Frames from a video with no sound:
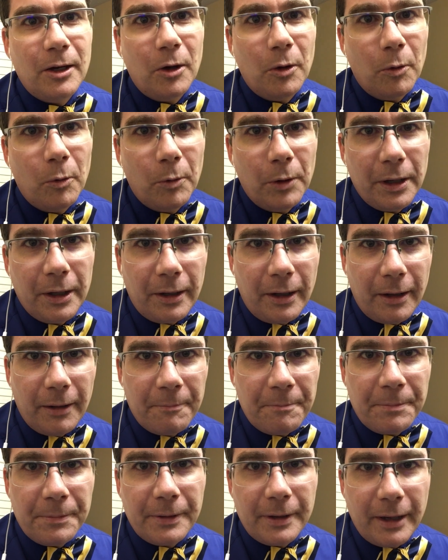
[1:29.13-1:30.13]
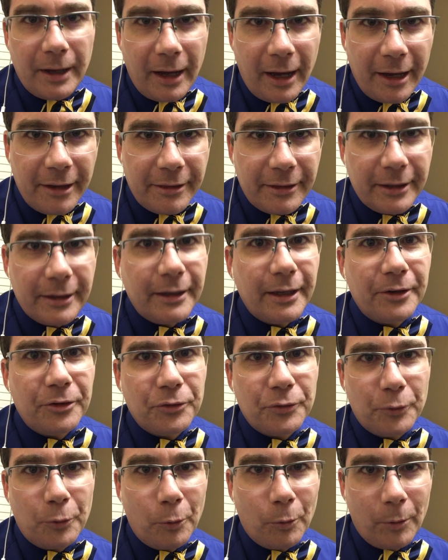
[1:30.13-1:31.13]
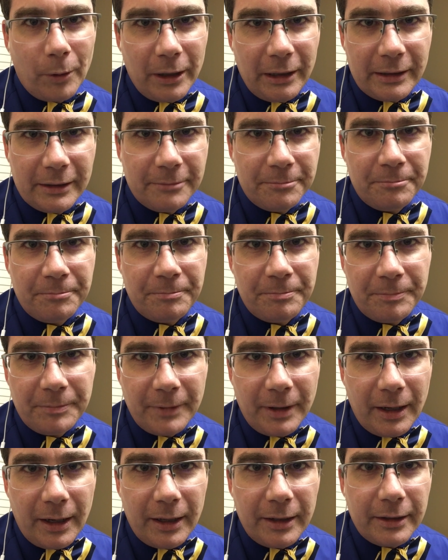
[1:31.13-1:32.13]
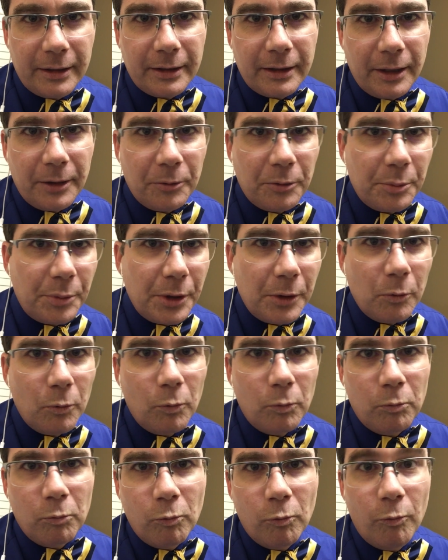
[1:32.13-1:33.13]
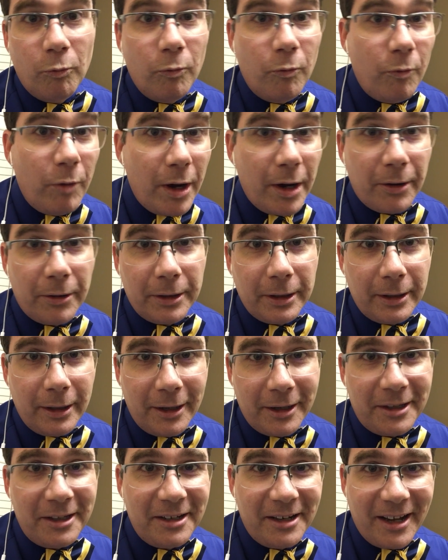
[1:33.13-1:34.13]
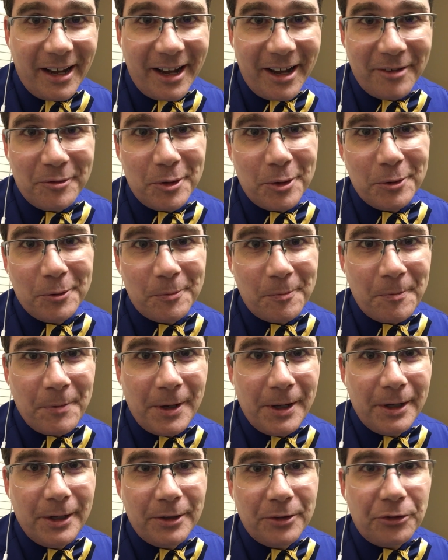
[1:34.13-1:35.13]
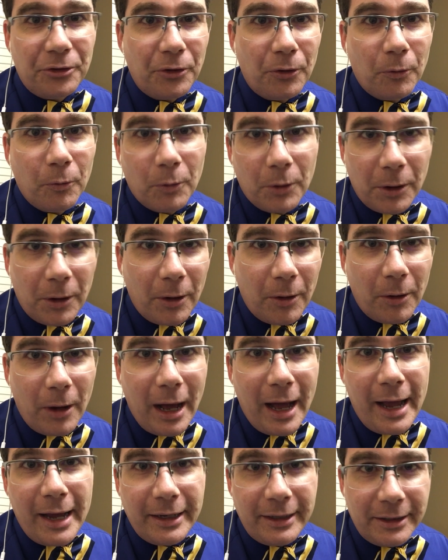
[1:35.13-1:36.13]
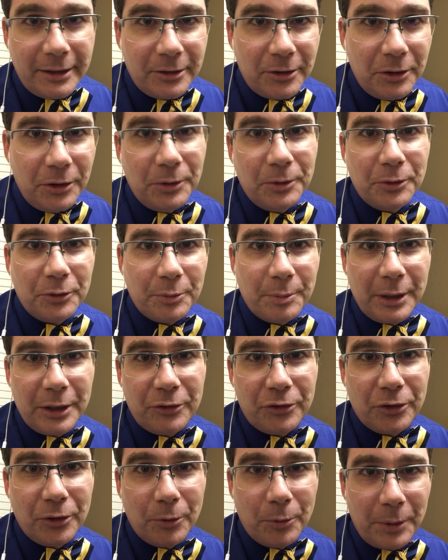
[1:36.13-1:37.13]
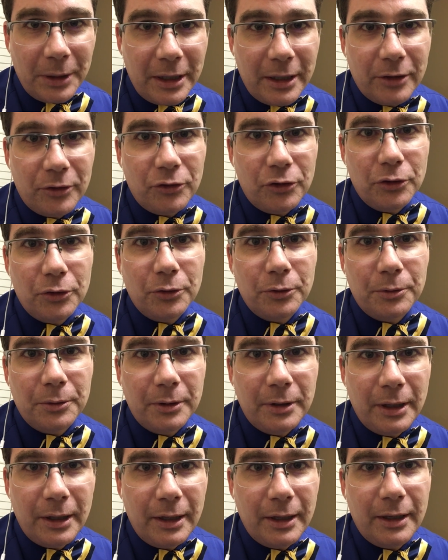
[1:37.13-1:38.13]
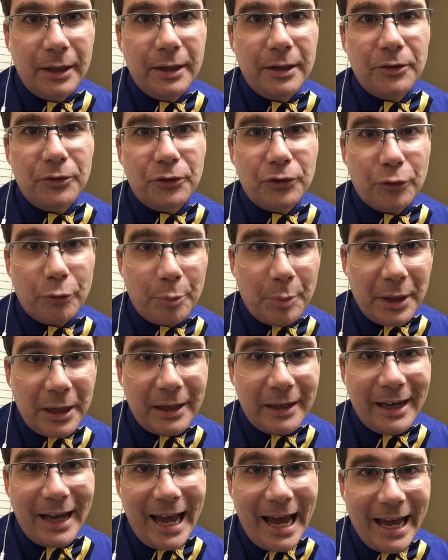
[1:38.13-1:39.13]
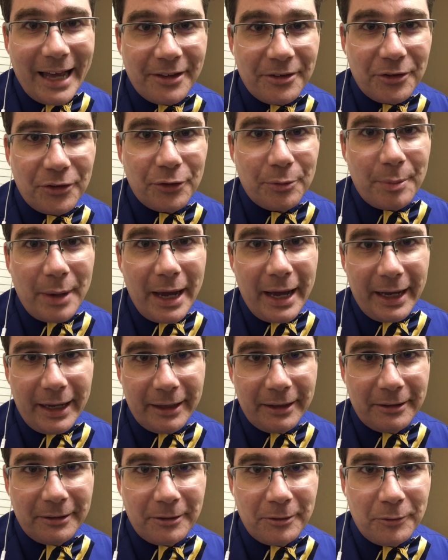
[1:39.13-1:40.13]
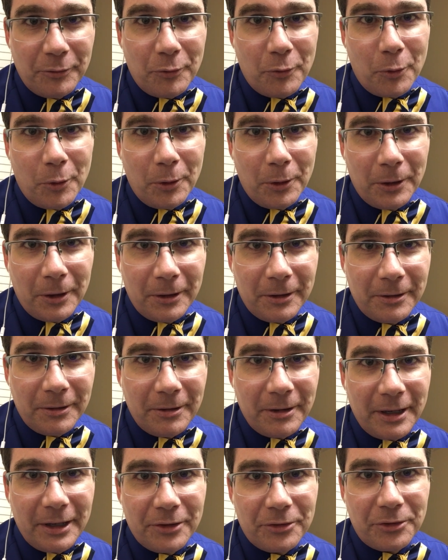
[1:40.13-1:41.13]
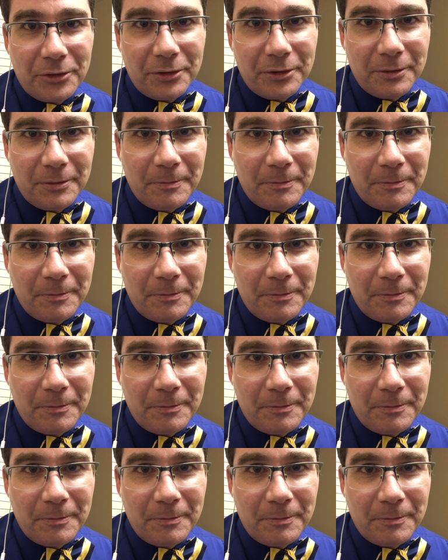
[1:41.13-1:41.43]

Well, I think that's great. I think they would be very lucky to have you. So what I need to do is make sure we get you spick and span for this.